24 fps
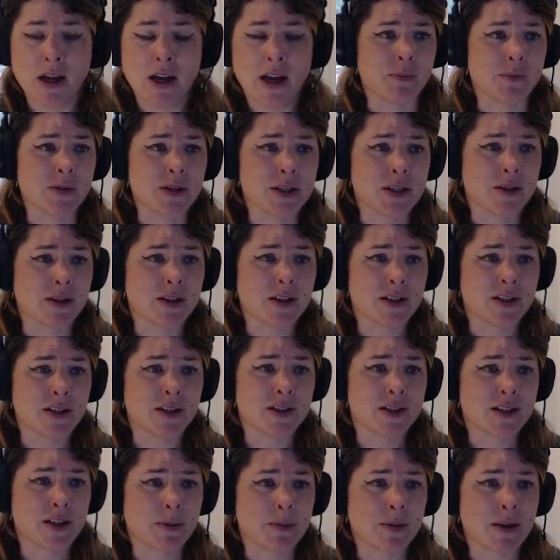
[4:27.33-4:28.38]
So this
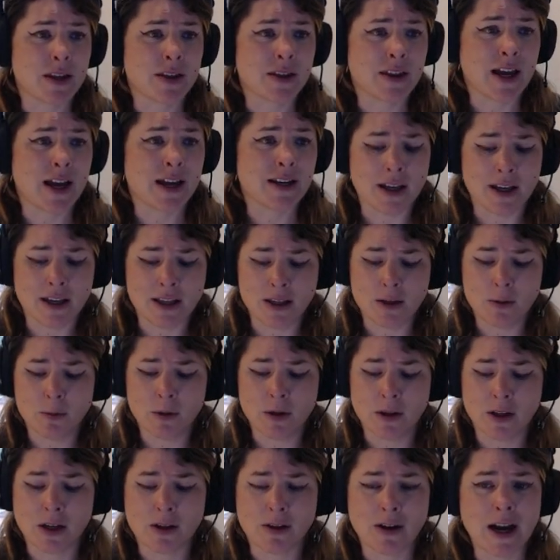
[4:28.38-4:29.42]
is something that you
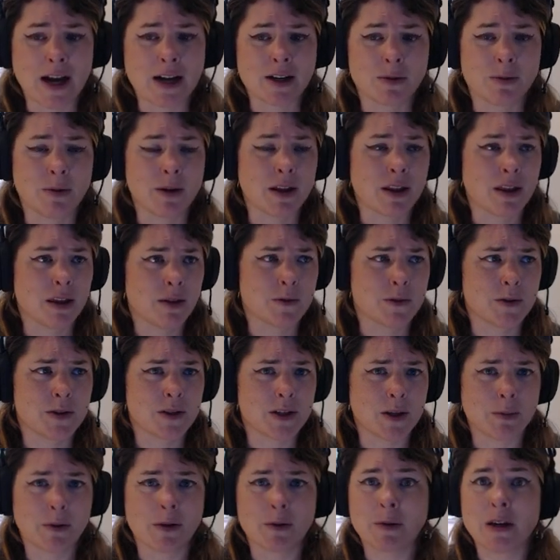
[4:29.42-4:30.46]
will interact with
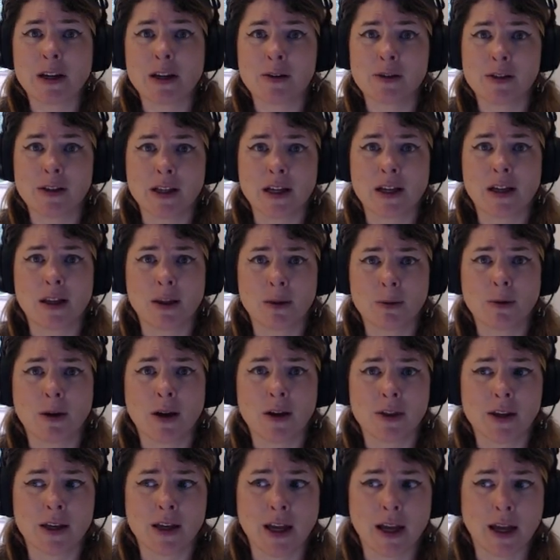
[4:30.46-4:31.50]
somewhat regularly
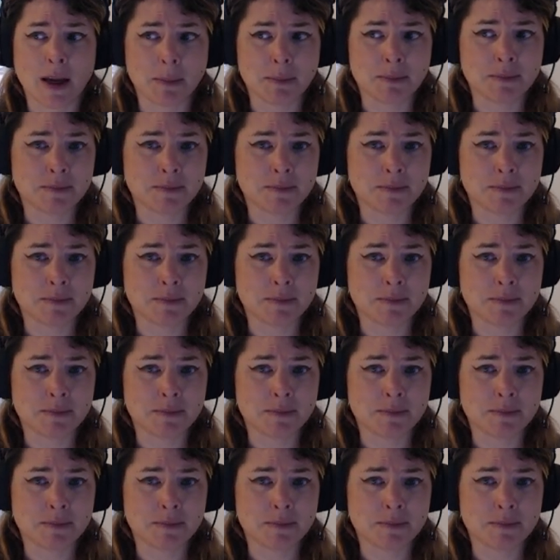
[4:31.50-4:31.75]
throughout the game.